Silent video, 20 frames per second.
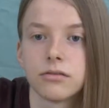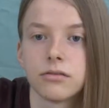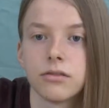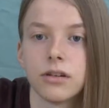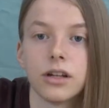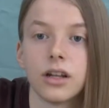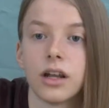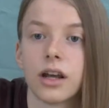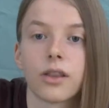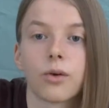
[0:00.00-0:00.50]

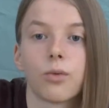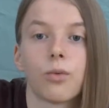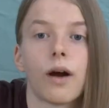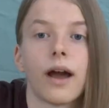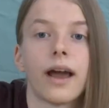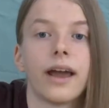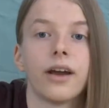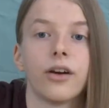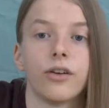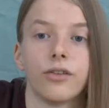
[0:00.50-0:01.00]
another
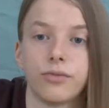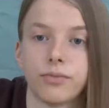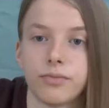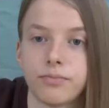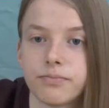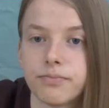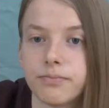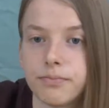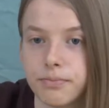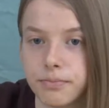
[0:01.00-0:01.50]
way of
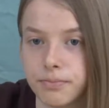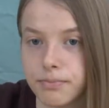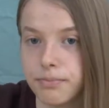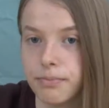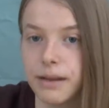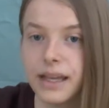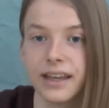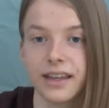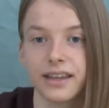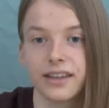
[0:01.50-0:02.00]

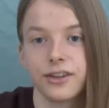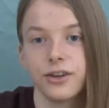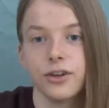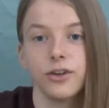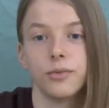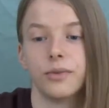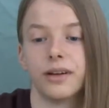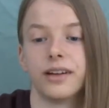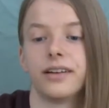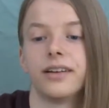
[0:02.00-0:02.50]
being
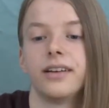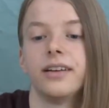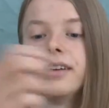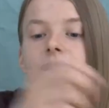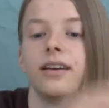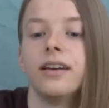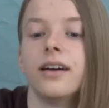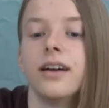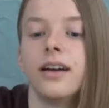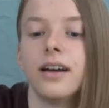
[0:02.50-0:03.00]
human.
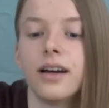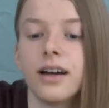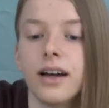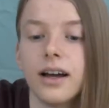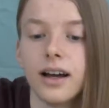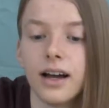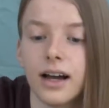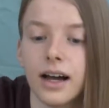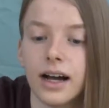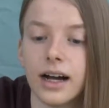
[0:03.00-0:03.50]

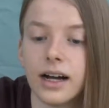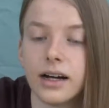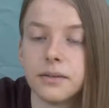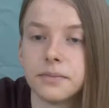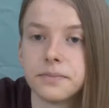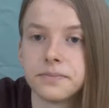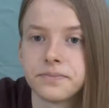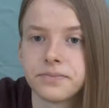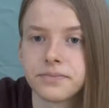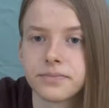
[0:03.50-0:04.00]

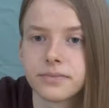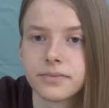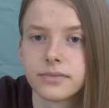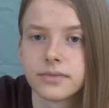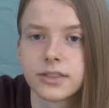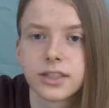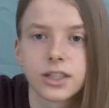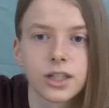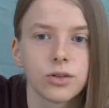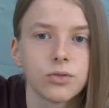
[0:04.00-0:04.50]

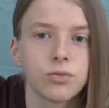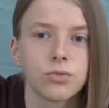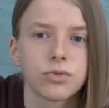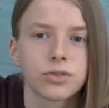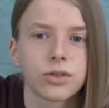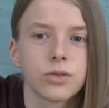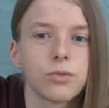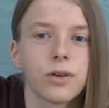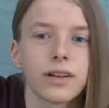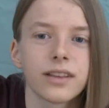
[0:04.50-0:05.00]

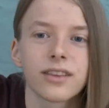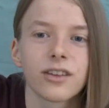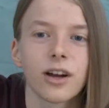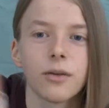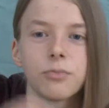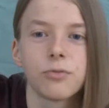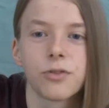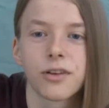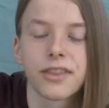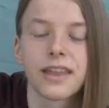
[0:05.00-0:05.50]
So what's
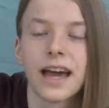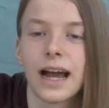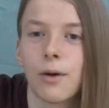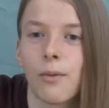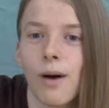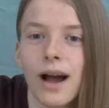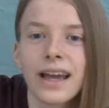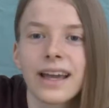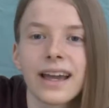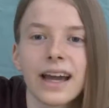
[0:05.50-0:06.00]
up with that?
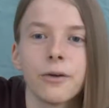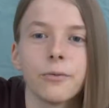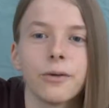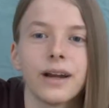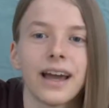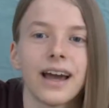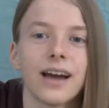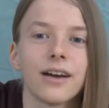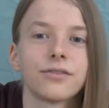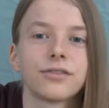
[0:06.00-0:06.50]
Why can
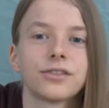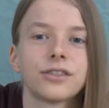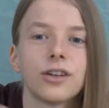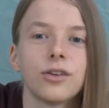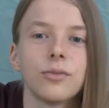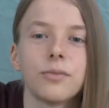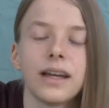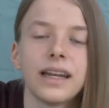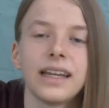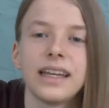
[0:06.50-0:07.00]
we have so
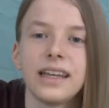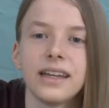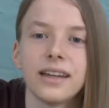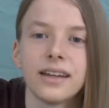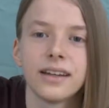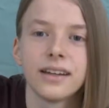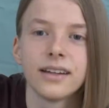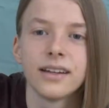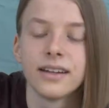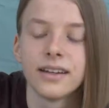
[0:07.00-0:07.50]

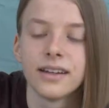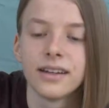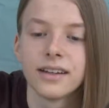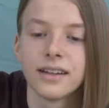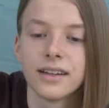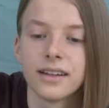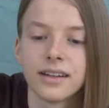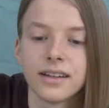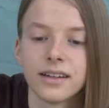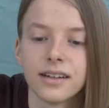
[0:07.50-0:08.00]
many
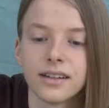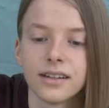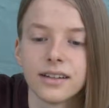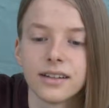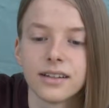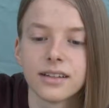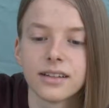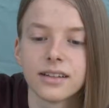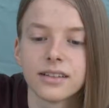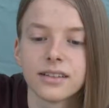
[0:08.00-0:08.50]

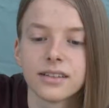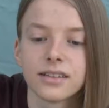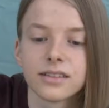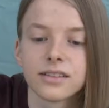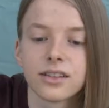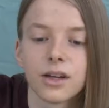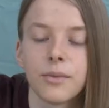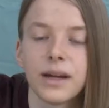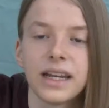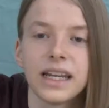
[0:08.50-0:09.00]

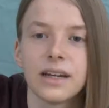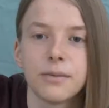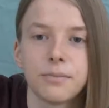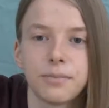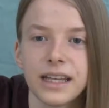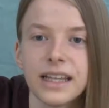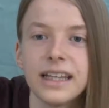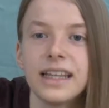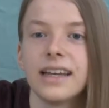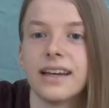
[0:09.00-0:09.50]

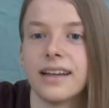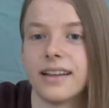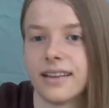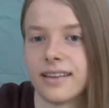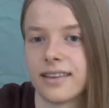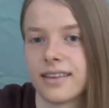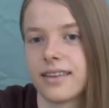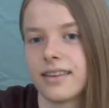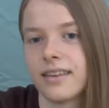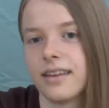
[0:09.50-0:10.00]

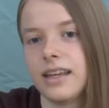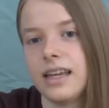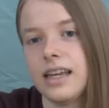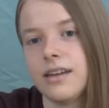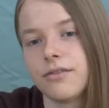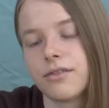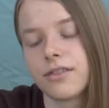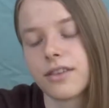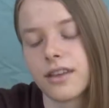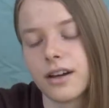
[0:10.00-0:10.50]
opinions,
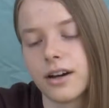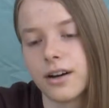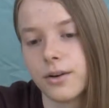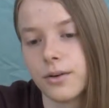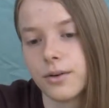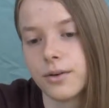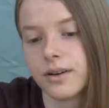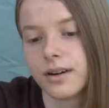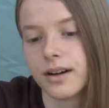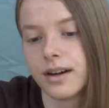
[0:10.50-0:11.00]
even
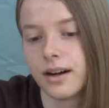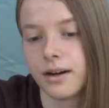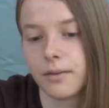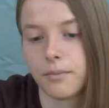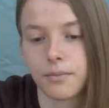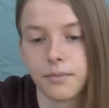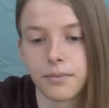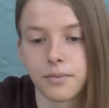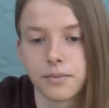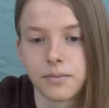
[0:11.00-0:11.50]

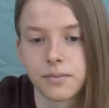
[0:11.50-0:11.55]
though